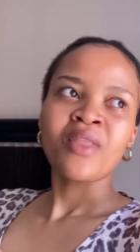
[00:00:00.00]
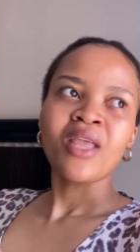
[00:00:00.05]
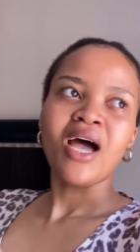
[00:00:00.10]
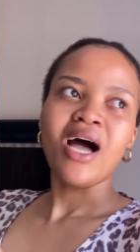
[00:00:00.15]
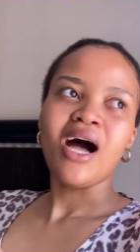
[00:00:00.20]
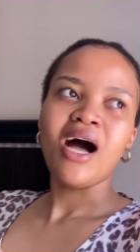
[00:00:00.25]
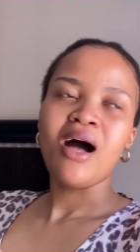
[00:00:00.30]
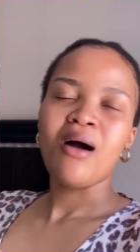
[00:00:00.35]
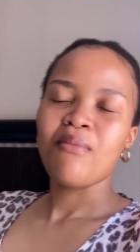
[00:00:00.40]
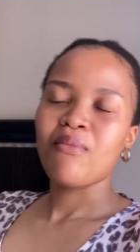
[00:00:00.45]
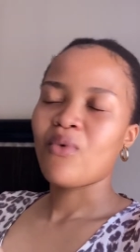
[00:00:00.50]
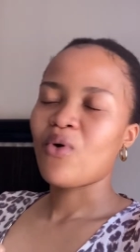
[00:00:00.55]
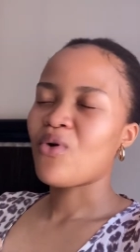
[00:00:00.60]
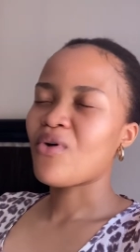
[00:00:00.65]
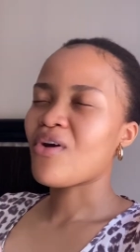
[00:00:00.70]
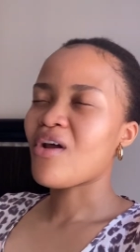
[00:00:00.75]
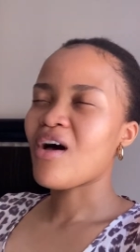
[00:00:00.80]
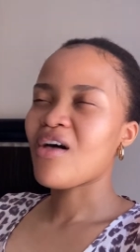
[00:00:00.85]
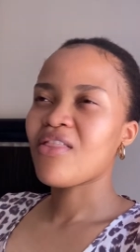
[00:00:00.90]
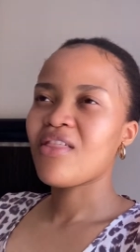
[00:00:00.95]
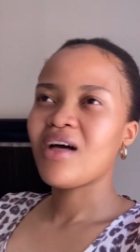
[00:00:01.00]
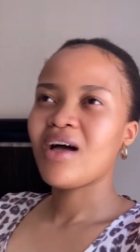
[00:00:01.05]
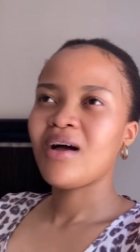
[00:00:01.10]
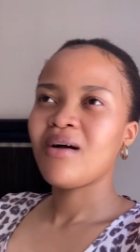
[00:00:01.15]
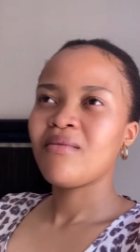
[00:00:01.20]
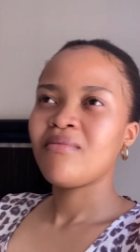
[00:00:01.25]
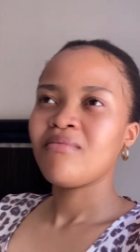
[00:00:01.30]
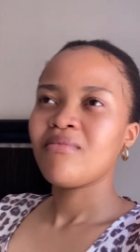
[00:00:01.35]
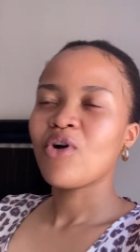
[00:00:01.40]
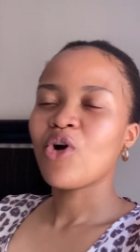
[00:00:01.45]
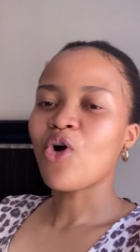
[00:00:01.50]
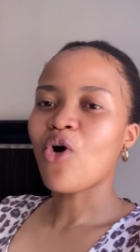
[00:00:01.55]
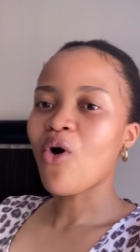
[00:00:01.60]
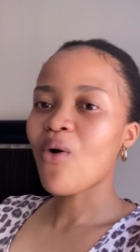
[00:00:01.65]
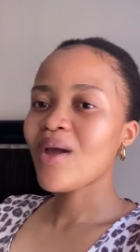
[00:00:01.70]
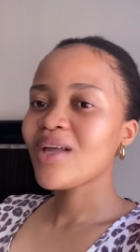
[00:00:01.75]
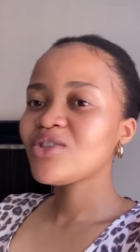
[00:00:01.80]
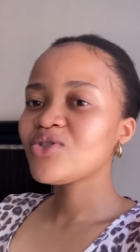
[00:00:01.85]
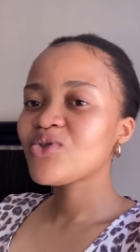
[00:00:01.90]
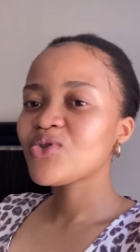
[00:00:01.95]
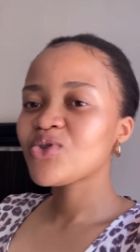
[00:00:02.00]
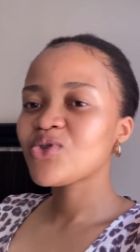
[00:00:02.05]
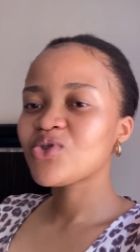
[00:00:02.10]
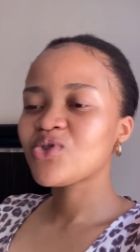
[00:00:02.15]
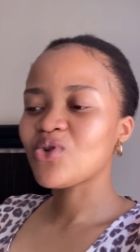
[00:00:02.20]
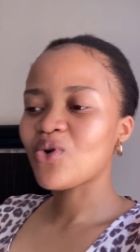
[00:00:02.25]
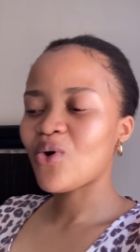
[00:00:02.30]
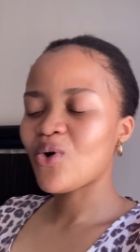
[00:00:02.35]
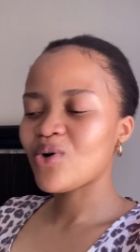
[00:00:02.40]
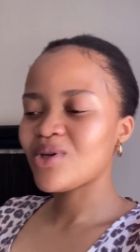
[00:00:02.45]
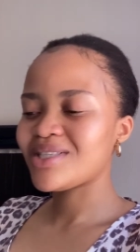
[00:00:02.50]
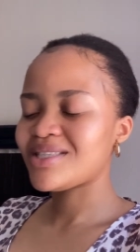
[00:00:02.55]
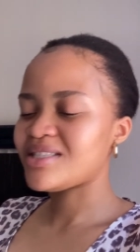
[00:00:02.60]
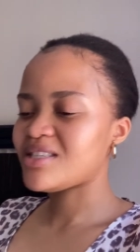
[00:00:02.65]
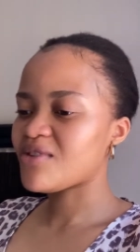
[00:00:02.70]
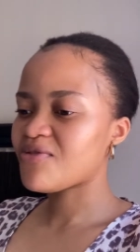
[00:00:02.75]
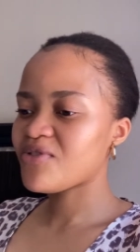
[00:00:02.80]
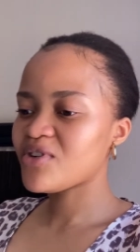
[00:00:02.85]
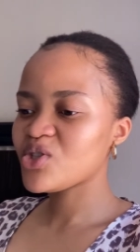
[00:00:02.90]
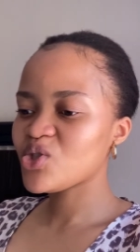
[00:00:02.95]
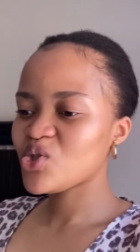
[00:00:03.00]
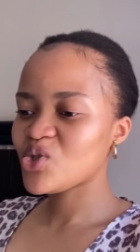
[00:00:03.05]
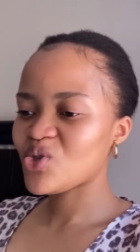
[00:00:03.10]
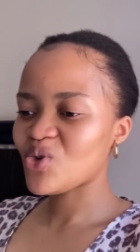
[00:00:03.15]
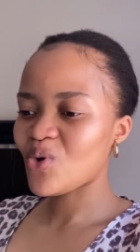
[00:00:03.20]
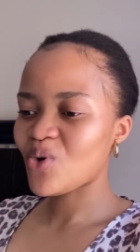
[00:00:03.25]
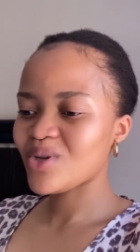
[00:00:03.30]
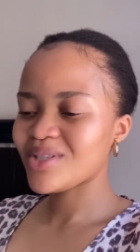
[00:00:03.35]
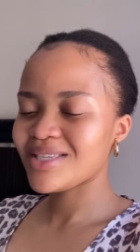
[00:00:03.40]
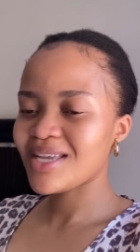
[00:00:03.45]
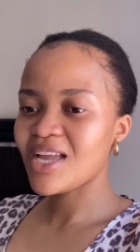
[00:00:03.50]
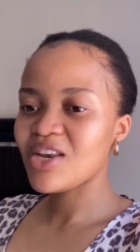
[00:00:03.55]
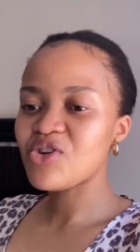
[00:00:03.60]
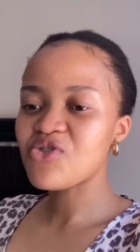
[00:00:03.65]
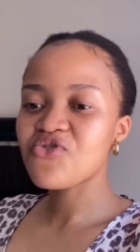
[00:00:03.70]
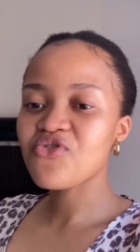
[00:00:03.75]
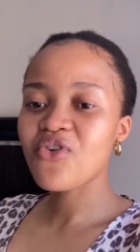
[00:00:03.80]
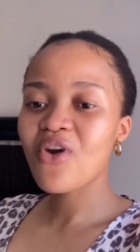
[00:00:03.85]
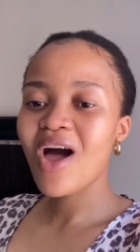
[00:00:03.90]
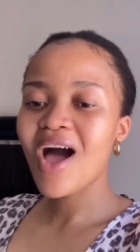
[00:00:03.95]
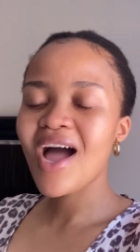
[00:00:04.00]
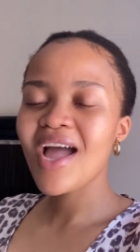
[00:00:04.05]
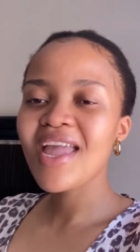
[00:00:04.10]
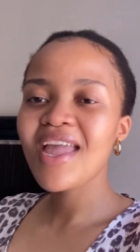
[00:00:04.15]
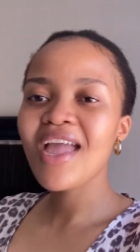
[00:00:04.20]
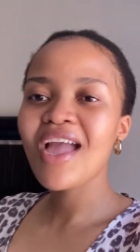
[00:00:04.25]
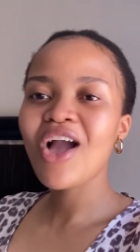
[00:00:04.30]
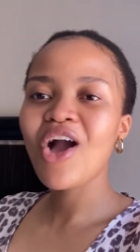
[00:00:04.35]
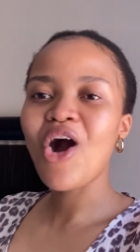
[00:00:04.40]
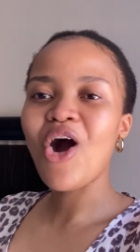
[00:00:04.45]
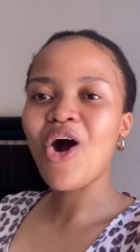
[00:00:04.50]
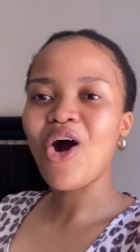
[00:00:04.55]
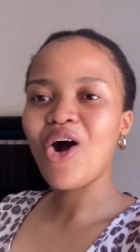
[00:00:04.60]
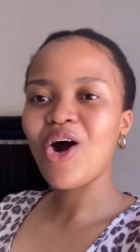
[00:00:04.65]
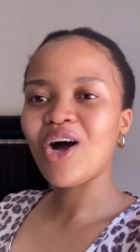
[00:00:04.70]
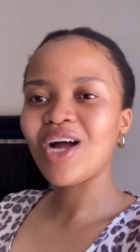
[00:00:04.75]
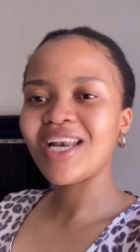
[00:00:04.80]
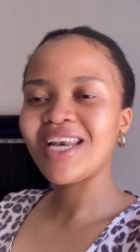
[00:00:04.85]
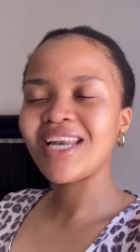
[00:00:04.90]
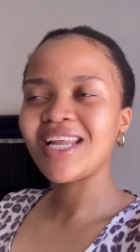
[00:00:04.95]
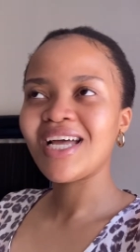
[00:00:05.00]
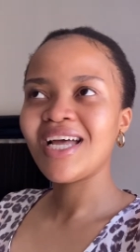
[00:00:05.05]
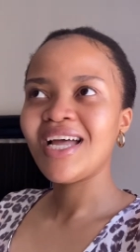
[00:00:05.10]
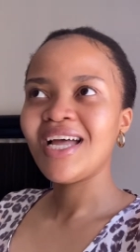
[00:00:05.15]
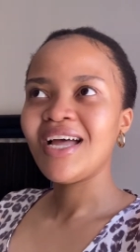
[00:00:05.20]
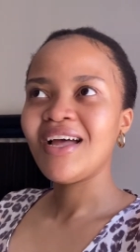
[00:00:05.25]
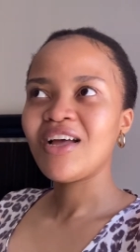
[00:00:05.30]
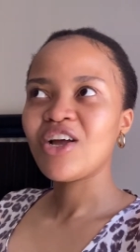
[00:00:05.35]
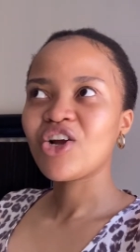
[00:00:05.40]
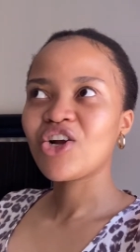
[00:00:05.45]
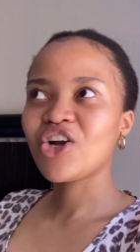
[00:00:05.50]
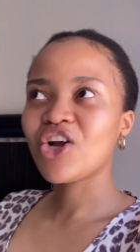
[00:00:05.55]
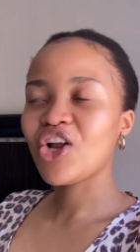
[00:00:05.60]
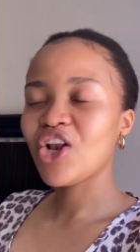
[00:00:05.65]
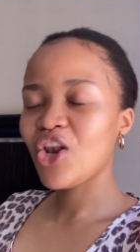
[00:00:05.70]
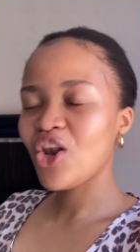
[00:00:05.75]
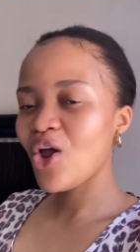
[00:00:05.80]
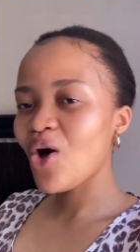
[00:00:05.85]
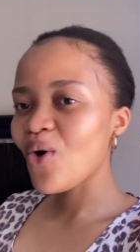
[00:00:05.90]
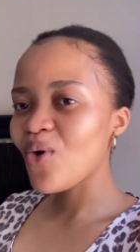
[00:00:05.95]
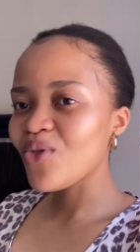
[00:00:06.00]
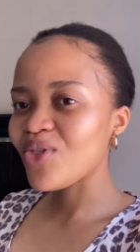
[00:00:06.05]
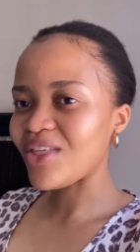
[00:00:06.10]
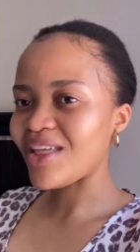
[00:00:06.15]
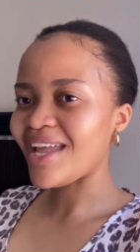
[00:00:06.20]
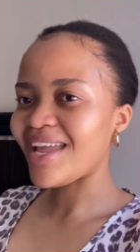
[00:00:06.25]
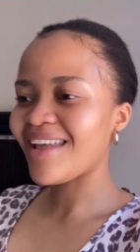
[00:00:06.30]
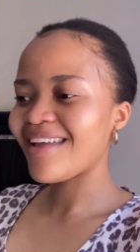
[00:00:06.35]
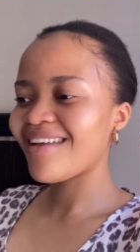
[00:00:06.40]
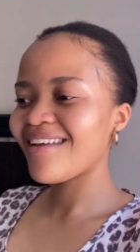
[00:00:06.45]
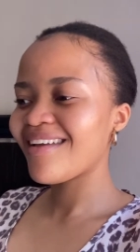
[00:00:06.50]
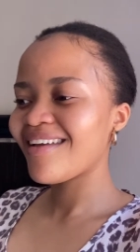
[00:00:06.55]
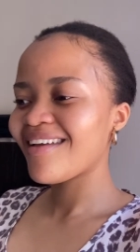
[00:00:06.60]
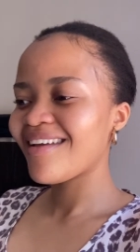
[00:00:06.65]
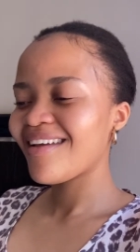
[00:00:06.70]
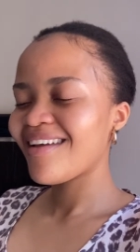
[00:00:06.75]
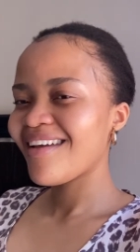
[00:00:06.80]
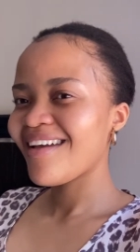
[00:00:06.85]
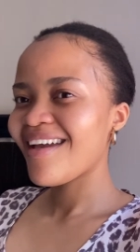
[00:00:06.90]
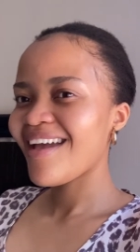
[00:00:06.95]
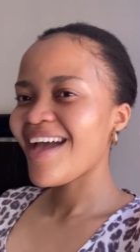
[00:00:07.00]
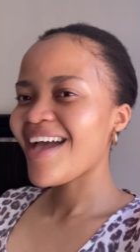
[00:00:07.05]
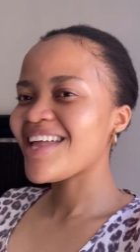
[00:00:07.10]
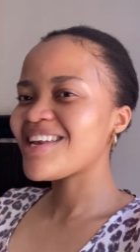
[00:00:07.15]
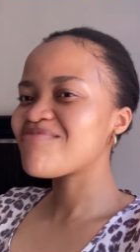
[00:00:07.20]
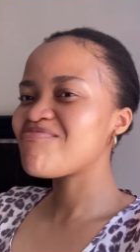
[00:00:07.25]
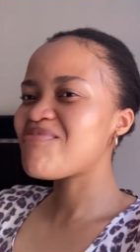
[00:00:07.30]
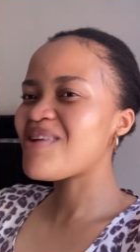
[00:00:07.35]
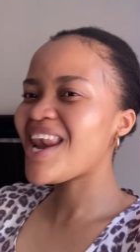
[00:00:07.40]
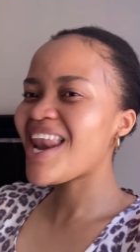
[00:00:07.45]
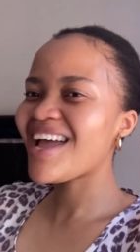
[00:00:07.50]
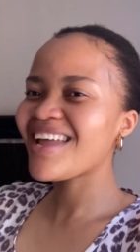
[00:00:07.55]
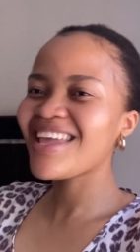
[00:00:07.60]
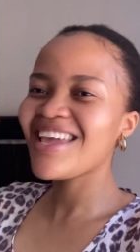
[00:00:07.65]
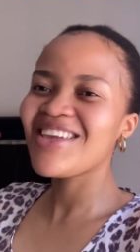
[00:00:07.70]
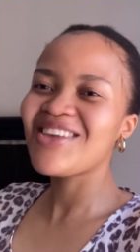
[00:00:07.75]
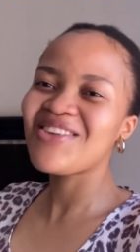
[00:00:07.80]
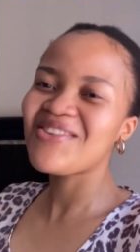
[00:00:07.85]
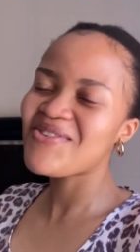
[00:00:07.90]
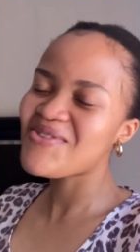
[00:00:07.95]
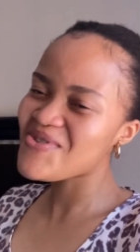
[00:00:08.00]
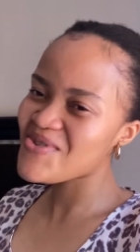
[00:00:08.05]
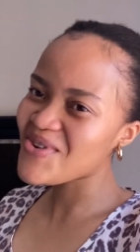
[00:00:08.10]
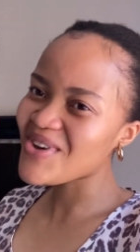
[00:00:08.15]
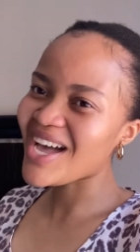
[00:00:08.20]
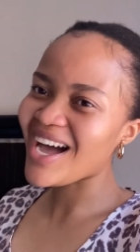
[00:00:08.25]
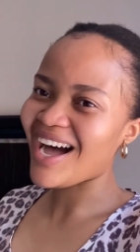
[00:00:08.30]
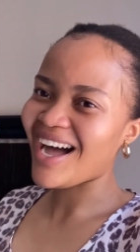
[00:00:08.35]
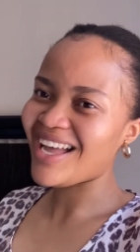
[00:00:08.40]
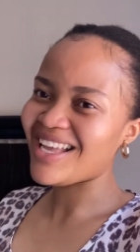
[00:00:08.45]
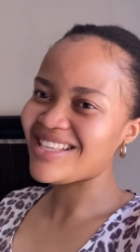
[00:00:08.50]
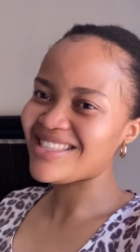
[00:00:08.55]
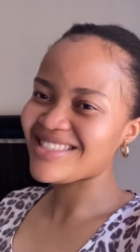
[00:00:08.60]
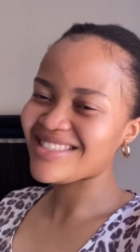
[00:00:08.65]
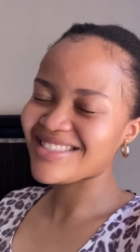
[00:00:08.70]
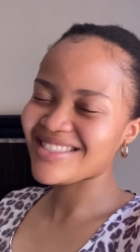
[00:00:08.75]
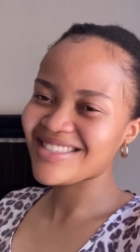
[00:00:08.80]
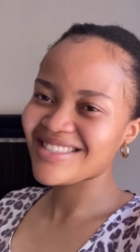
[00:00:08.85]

um, or rather going to stores, different stores, and trying on clothing and plugging you guys